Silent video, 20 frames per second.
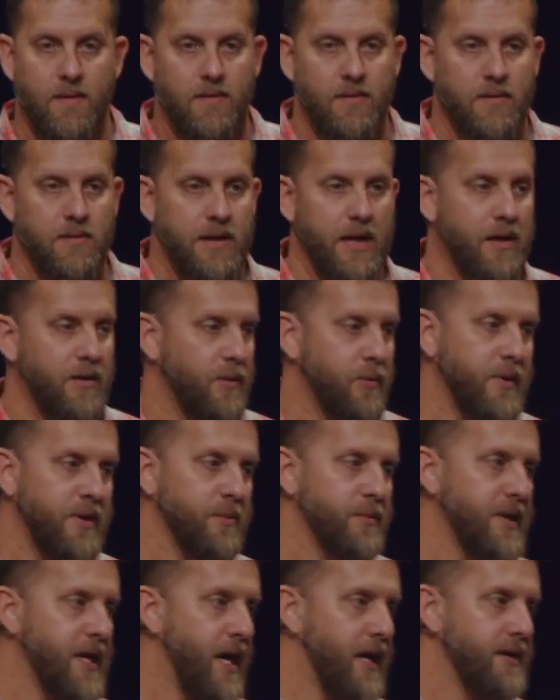Now, we
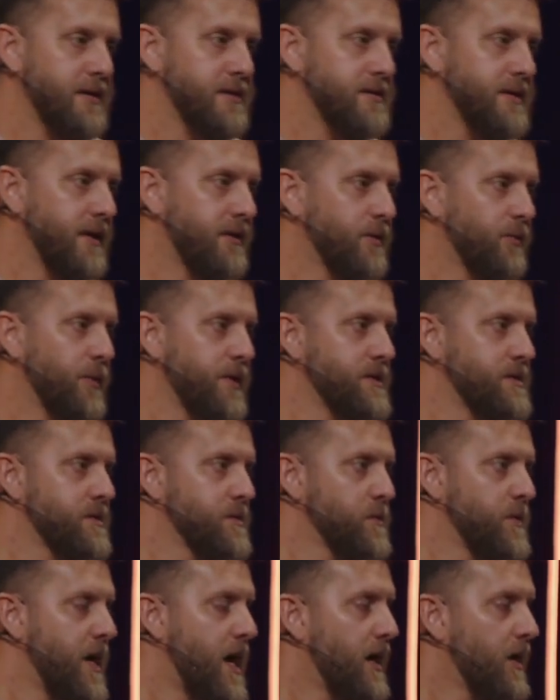can be honest, like the reasons
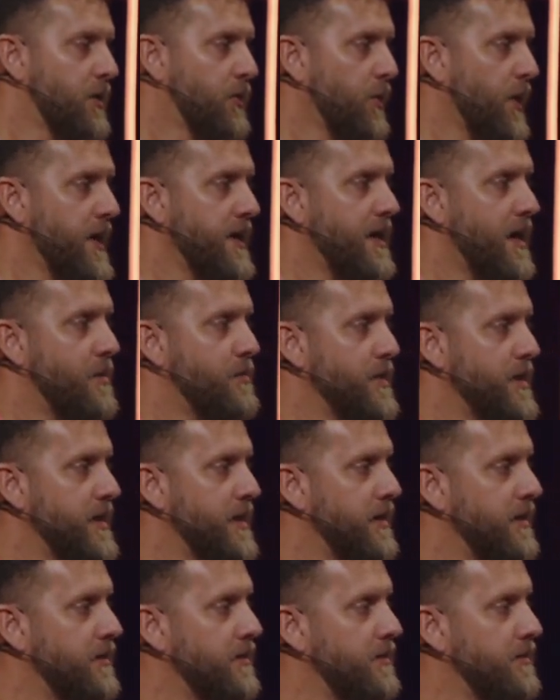we're not great at
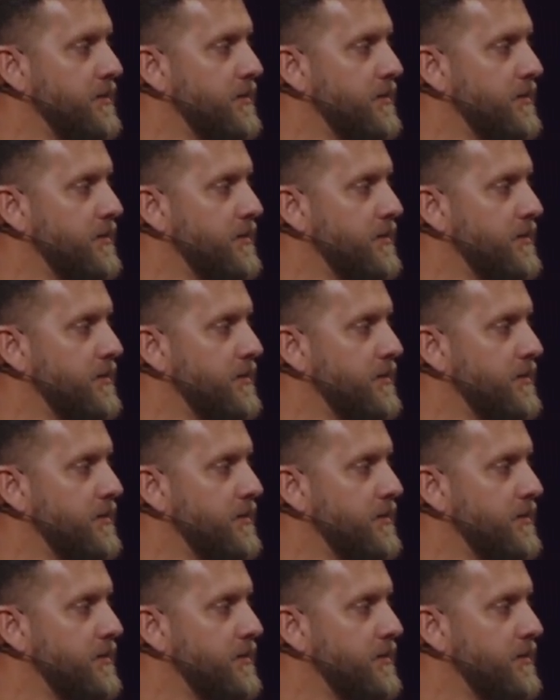being